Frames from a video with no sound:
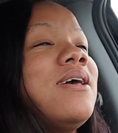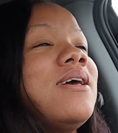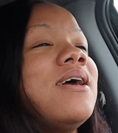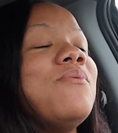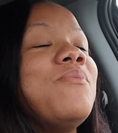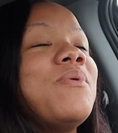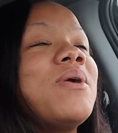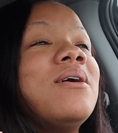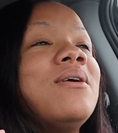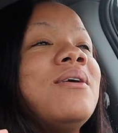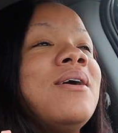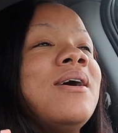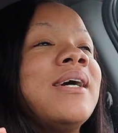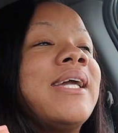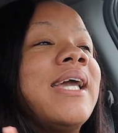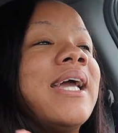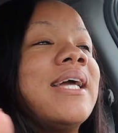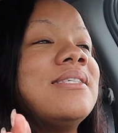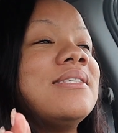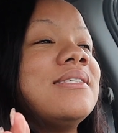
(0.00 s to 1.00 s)
And we gonna all
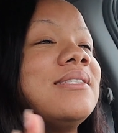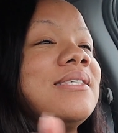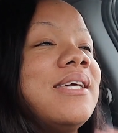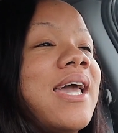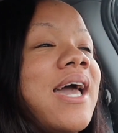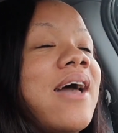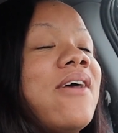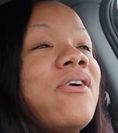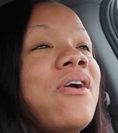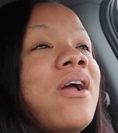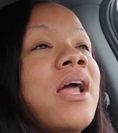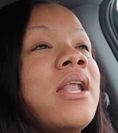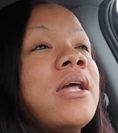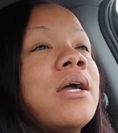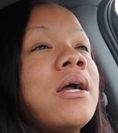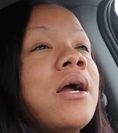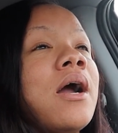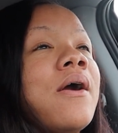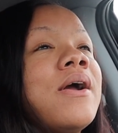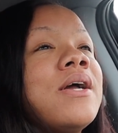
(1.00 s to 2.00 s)
catch it together and
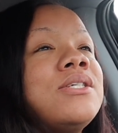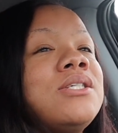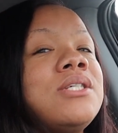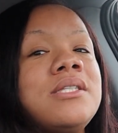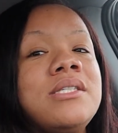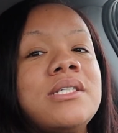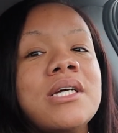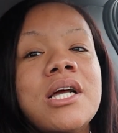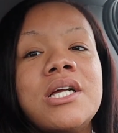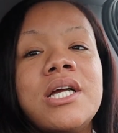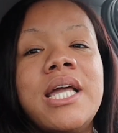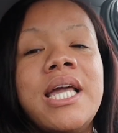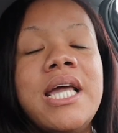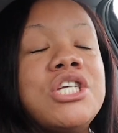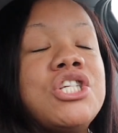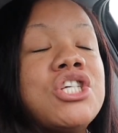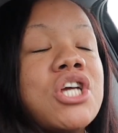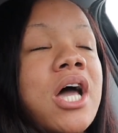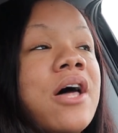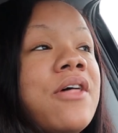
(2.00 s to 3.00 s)
encourage
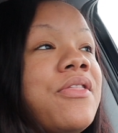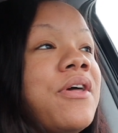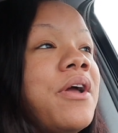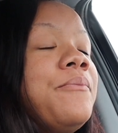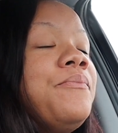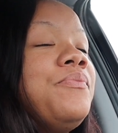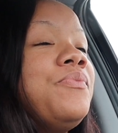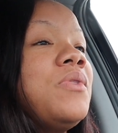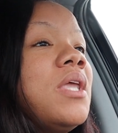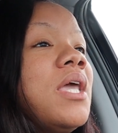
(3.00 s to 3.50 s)
each other.